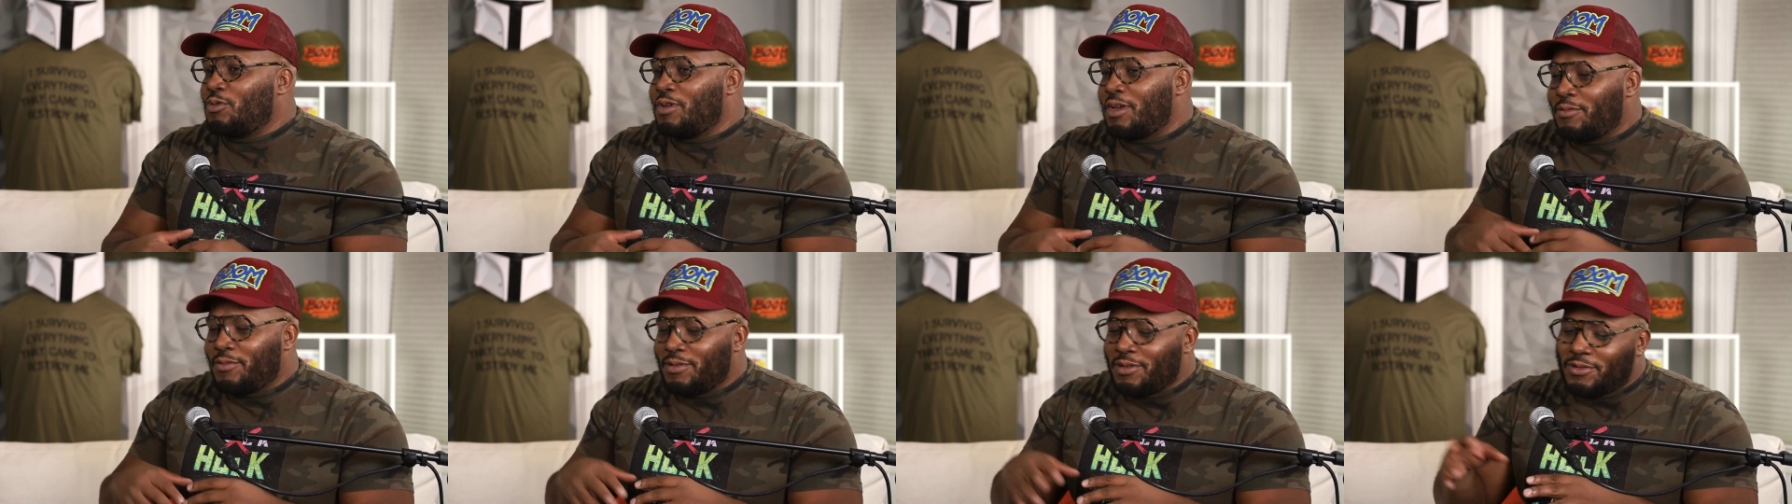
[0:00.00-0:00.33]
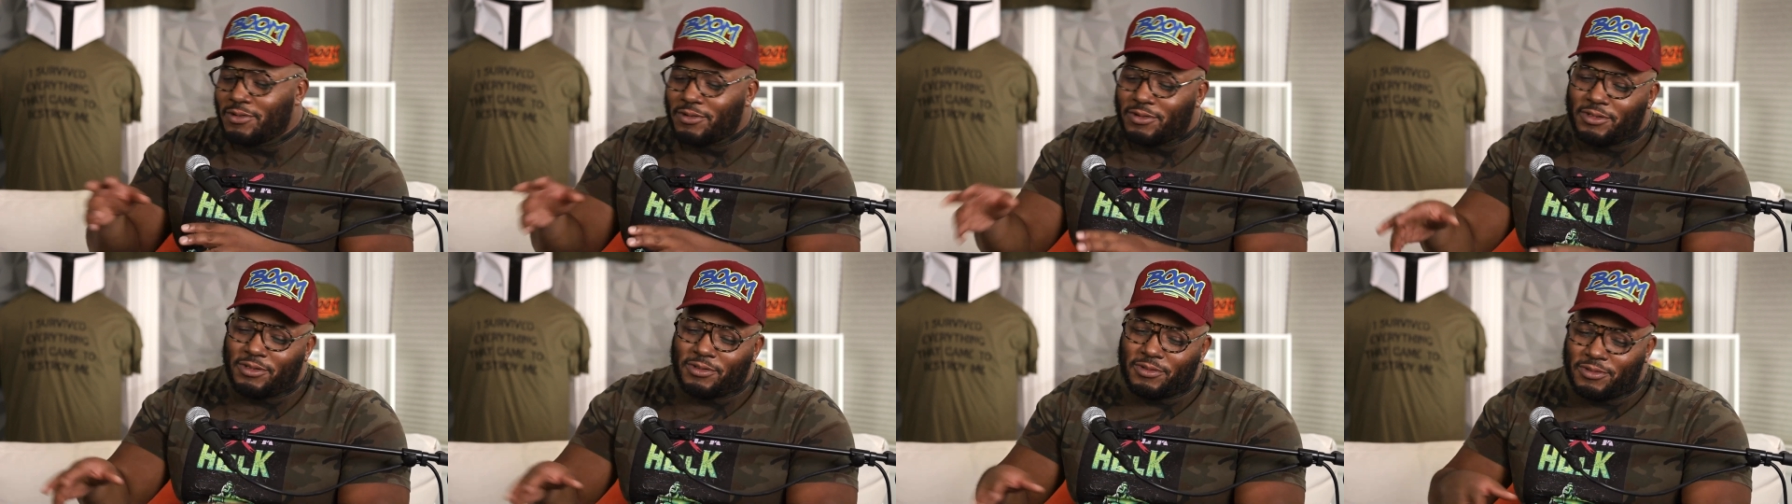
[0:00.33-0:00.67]
that we're
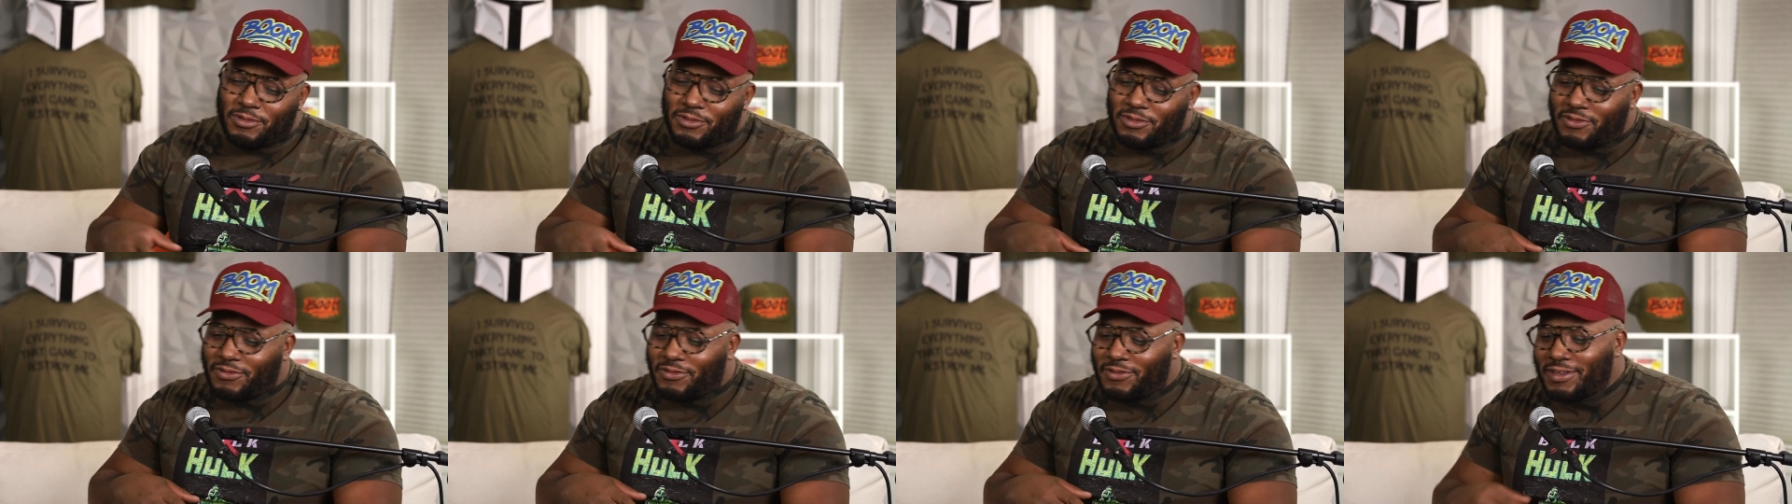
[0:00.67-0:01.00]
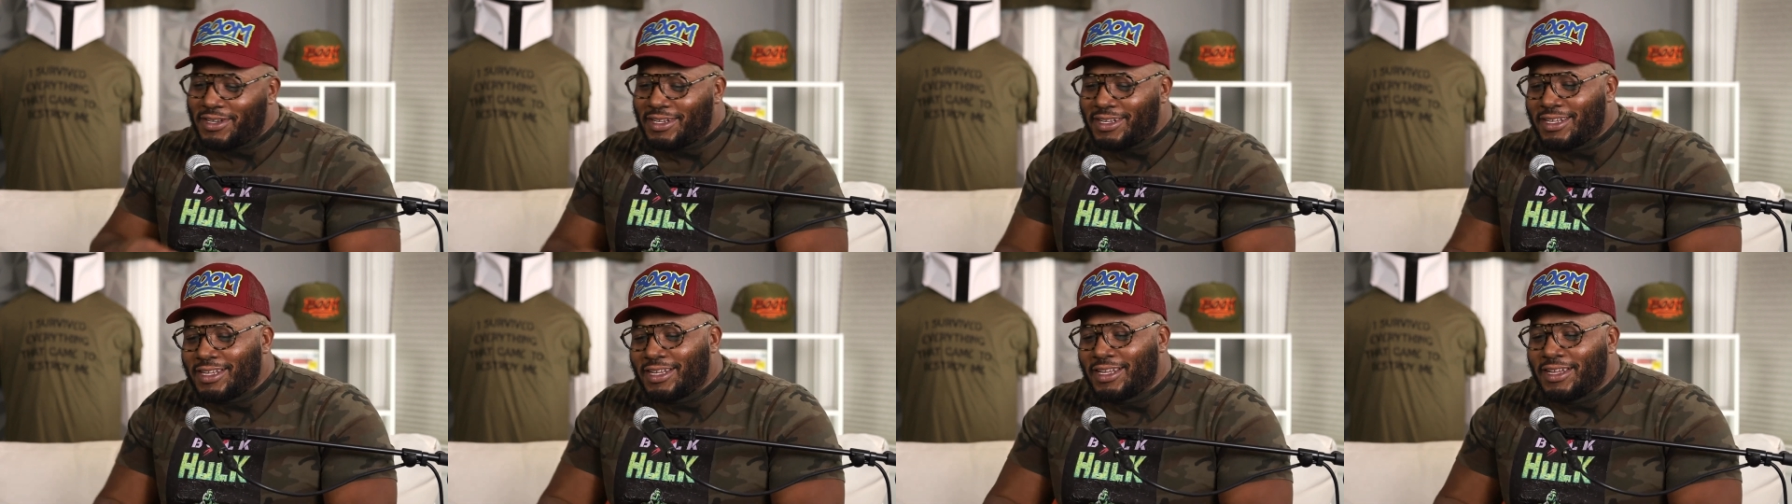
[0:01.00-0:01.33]
gonna use for
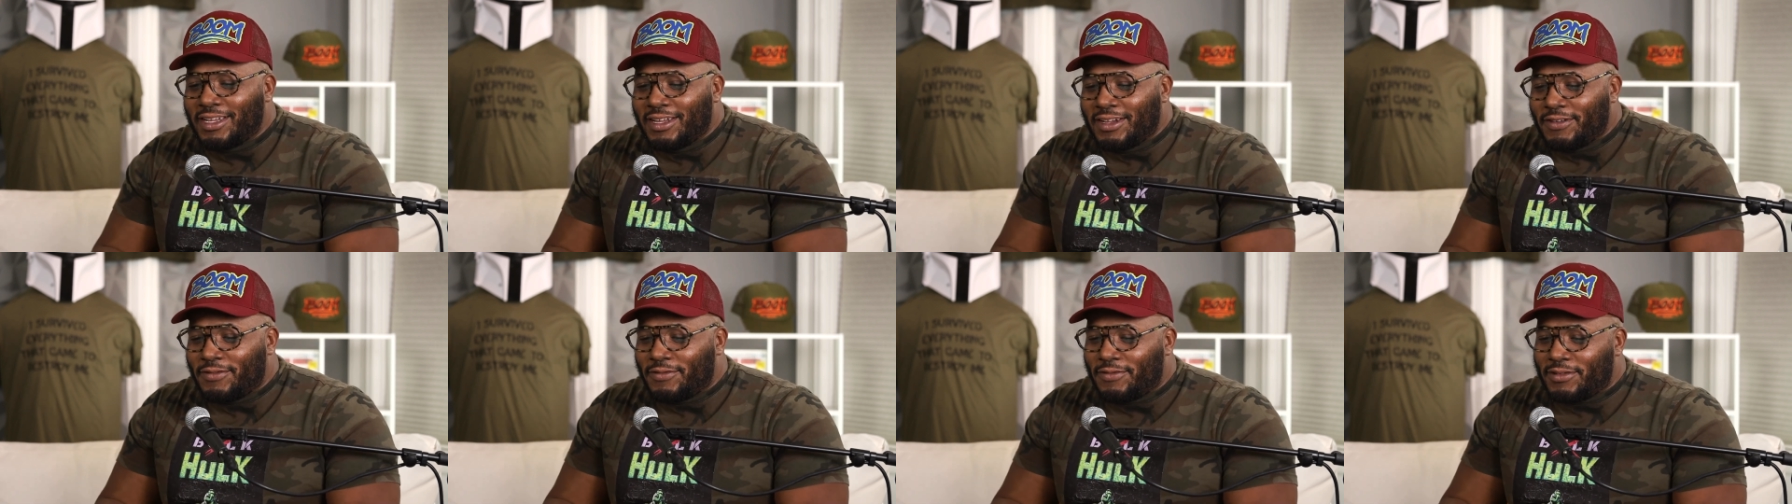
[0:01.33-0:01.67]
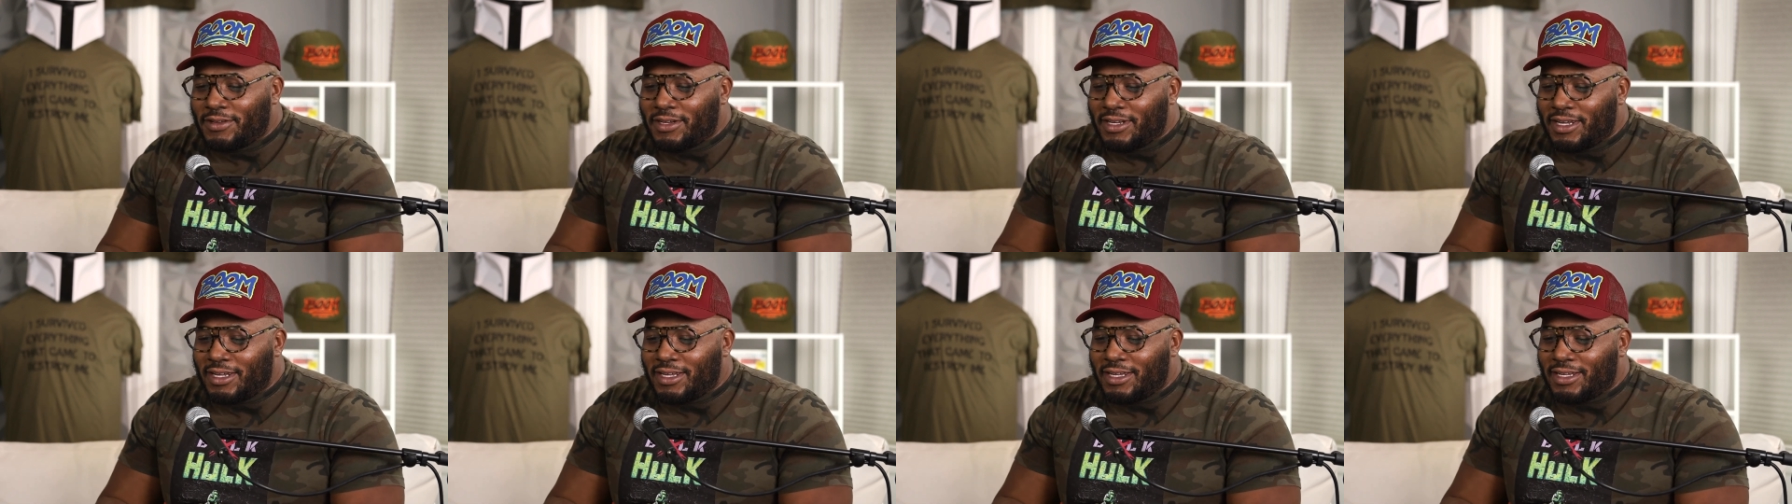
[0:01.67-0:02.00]
the
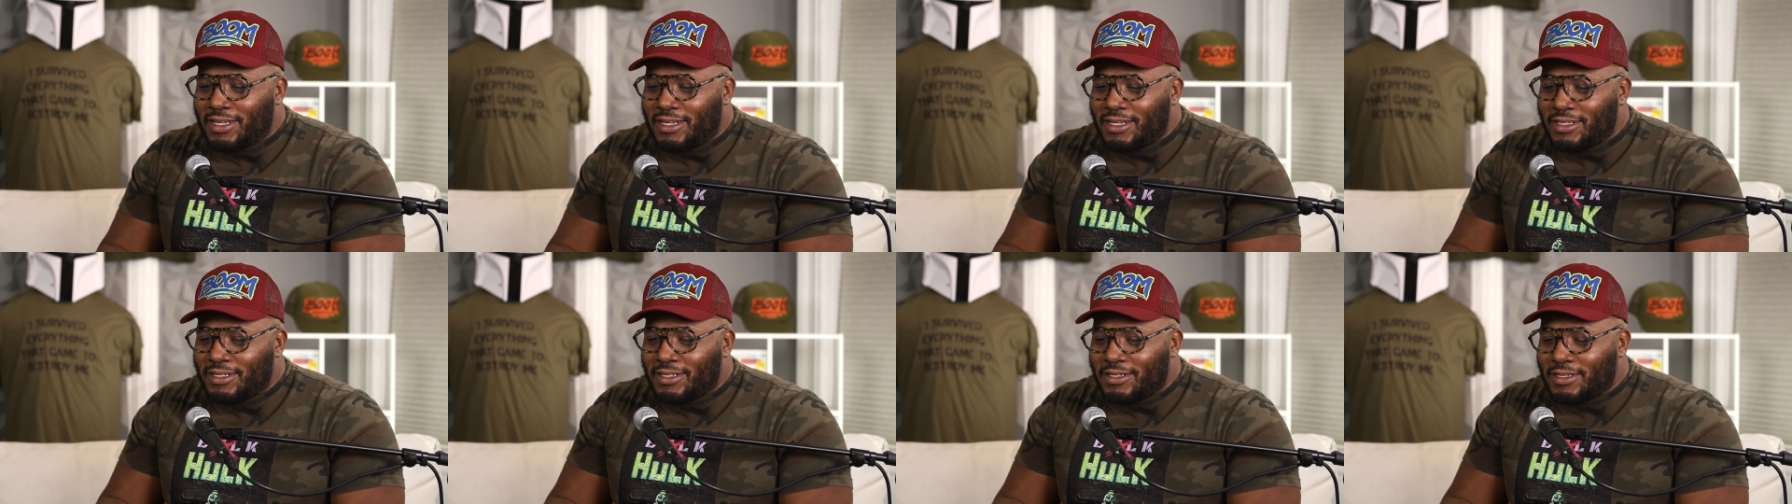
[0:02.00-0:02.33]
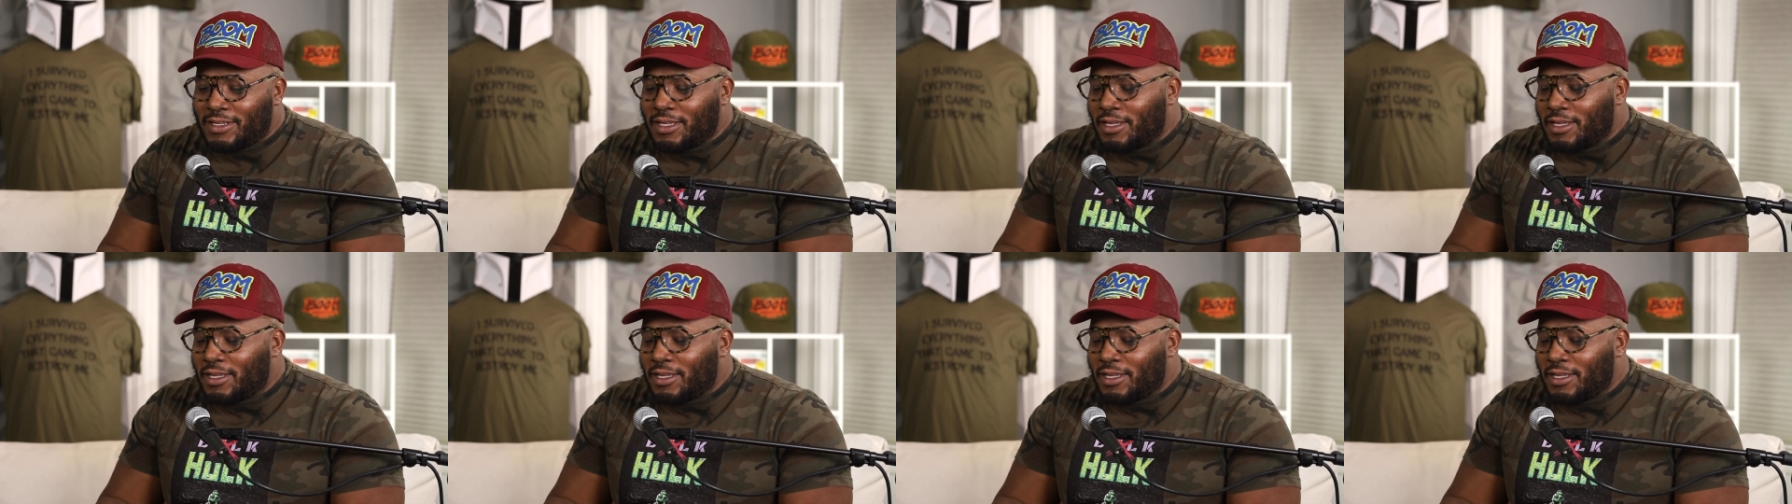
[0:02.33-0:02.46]
Welcome